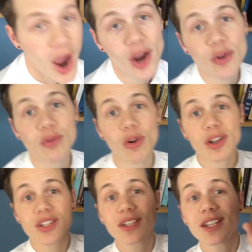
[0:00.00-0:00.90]

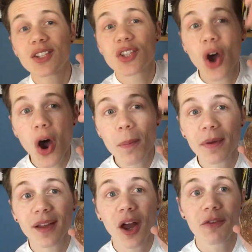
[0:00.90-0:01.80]
Across the top
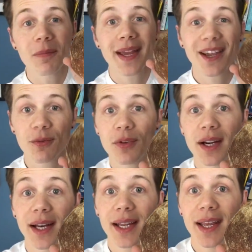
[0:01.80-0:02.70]
of the loaf, make it
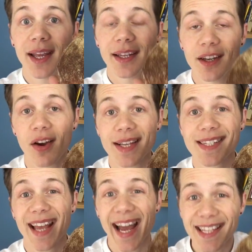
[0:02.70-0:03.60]
really
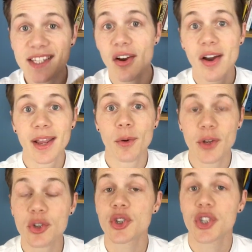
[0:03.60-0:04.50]
nice and tight
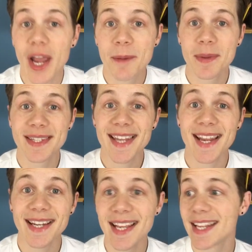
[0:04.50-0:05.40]
when you're shaping
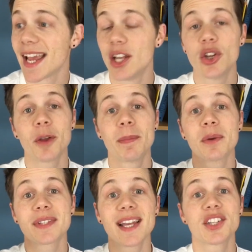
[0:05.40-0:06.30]
technique. And you can
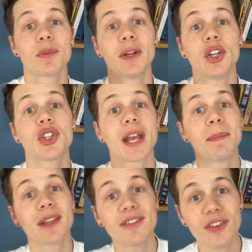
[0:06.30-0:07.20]
build tension when you
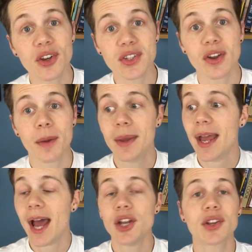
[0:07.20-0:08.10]
shape it the first time,
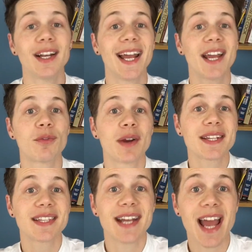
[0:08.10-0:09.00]
and you can let it
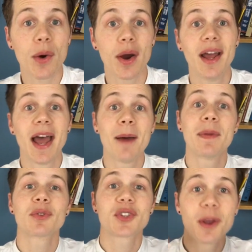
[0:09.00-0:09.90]
rest an hour and
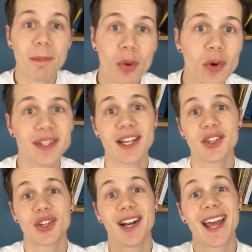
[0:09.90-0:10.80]
build some more
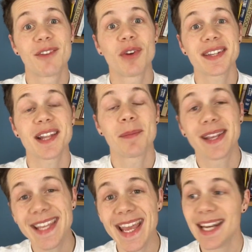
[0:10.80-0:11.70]
tension, let it rust up
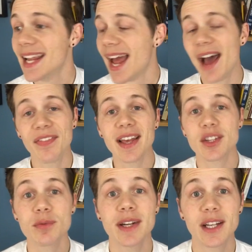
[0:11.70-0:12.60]
again. And
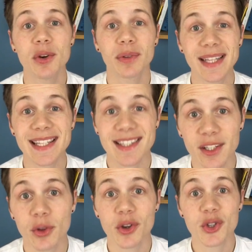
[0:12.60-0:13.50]
that's a really cool thing to
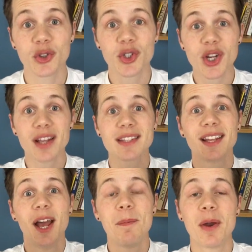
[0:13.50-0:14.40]
do, because you're just
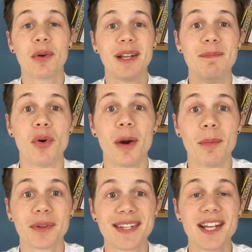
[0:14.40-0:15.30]
building more and
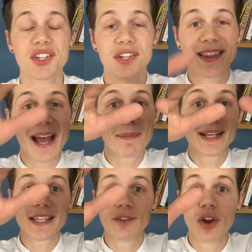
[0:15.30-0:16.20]
more tension. That
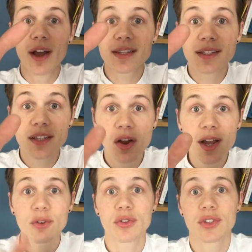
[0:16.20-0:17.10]
makes it nice and tight
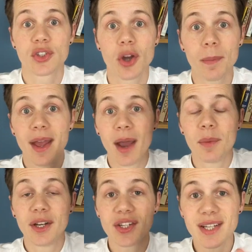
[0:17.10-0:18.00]
across the top, and
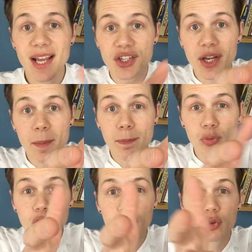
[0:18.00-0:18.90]
when you slash it,
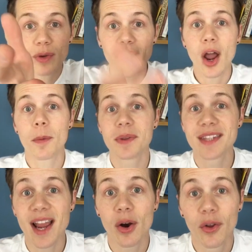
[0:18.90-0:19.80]
it
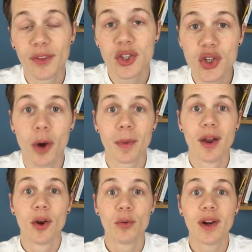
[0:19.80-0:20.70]
opens out on the top
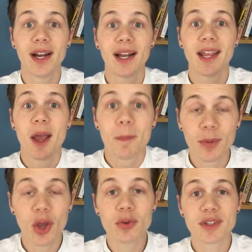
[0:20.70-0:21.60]
really
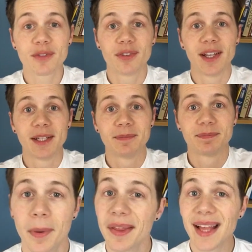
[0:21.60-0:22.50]
beautifully.
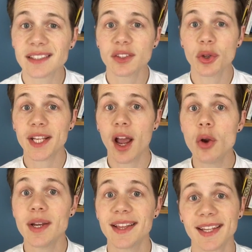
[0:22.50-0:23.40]
But that's not the
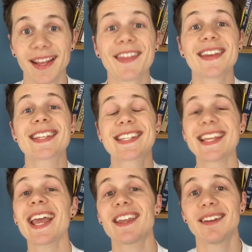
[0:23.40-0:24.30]
only thing. The
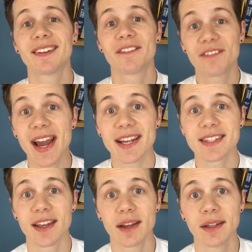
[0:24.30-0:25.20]
second
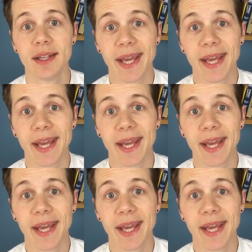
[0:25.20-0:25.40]
factor